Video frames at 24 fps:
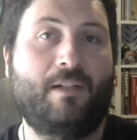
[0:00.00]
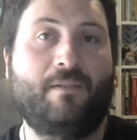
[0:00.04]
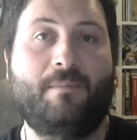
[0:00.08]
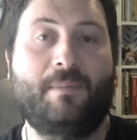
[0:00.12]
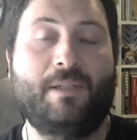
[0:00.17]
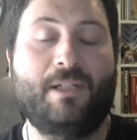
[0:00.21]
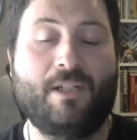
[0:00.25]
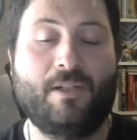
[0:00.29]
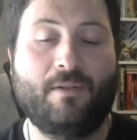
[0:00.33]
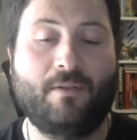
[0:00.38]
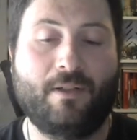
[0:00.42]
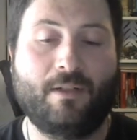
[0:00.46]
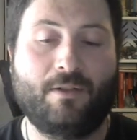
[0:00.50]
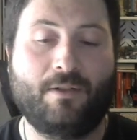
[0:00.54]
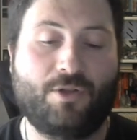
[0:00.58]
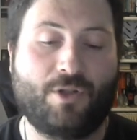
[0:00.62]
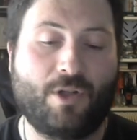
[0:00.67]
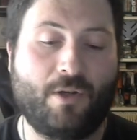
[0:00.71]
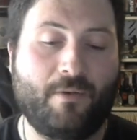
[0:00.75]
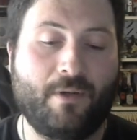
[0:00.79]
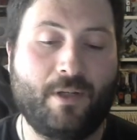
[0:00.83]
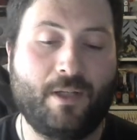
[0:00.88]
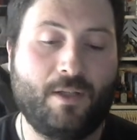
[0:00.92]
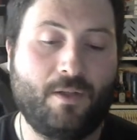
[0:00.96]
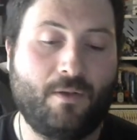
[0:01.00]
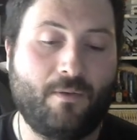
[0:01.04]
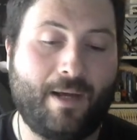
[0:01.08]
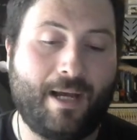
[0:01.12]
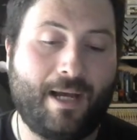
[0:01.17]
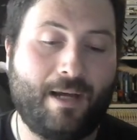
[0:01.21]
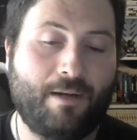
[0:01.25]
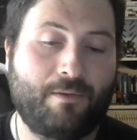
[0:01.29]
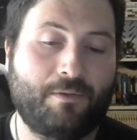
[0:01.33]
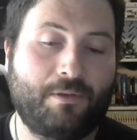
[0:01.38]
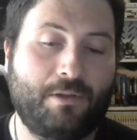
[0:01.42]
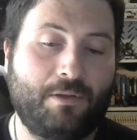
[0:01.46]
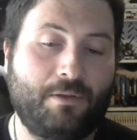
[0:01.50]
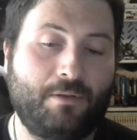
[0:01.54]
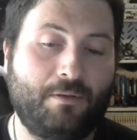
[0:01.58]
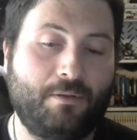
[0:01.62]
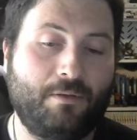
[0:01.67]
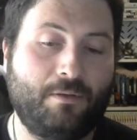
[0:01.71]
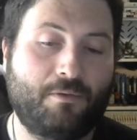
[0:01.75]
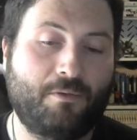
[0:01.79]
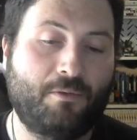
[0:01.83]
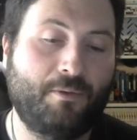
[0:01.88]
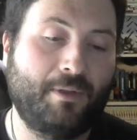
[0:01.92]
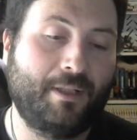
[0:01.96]
been doing, showing you how
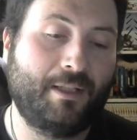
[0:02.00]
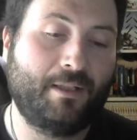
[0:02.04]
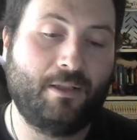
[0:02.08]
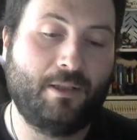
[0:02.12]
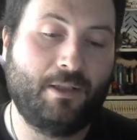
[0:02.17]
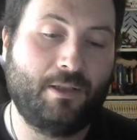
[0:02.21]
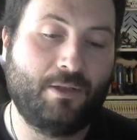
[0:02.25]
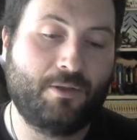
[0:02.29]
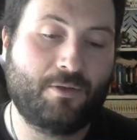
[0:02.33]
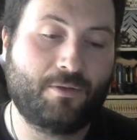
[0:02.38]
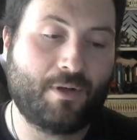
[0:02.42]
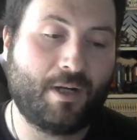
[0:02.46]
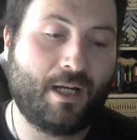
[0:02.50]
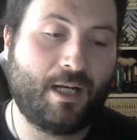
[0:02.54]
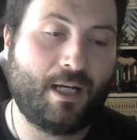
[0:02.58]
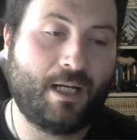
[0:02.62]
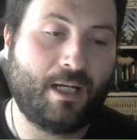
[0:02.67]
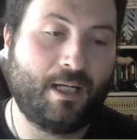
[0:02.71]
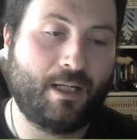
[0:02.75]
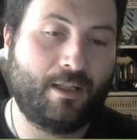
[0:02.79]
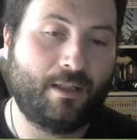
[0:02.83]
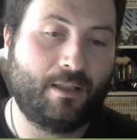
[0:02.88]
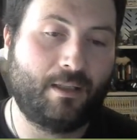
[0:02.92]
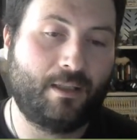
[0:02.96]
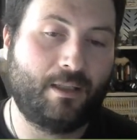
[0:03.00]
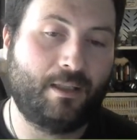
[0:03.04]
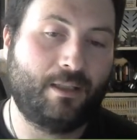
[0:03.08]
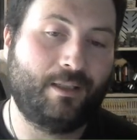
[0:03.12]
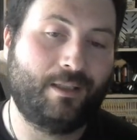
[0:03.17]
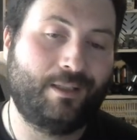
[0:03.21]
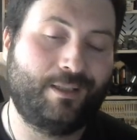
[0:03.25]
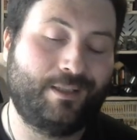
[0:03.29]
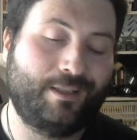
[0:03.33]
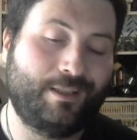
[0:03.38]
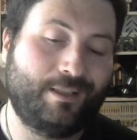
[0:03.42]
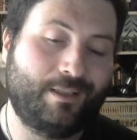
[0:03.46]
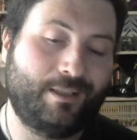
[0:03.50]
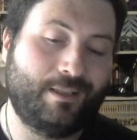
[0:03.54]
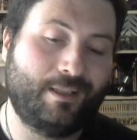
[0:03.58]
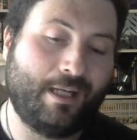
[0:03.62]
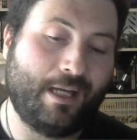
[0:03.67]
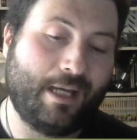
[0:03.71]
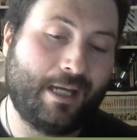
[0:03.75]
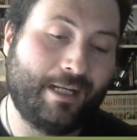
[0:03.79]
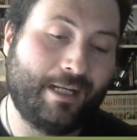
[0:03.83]
to quickly draw an